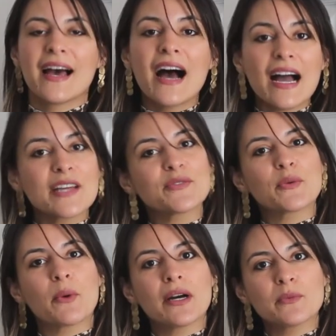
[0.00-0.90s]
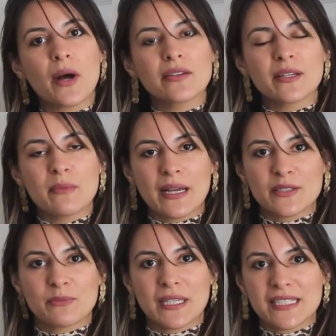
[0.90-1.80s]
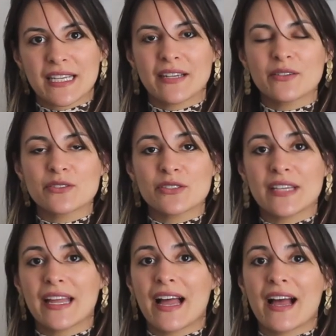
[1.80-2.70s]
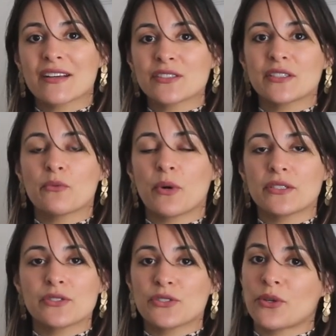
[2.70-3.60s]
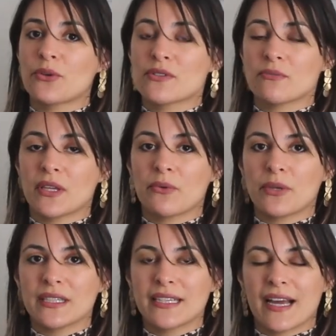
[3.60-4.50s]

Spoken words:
Hi everyone, welcome back to my channel. Today I actually want to show you something really